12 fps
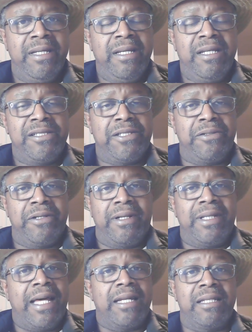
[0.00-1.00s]
So there are a
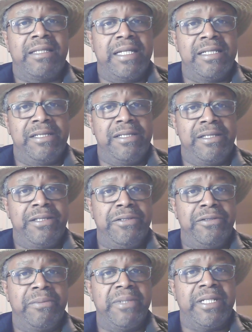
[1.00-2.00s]
lot of things you could do
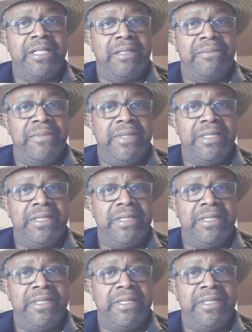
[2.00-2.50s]
to become